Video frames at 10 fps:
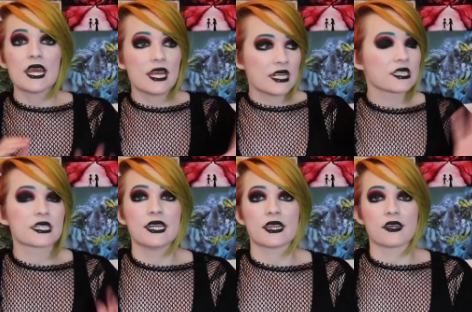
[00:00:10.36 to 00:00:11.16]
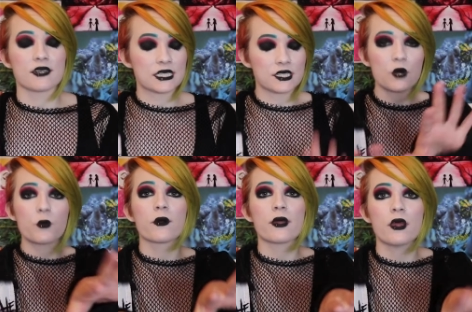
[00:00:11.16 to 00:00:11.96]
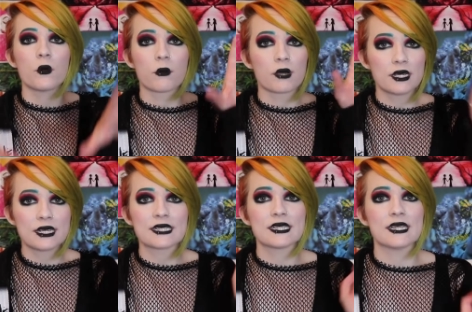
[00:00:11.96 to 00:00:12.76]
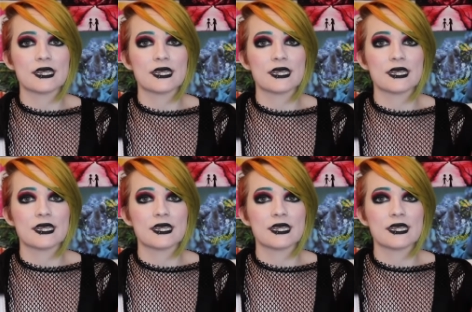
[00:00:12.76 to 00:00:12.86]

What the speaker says: is looking at theories, so don't worry. We're gonna get to the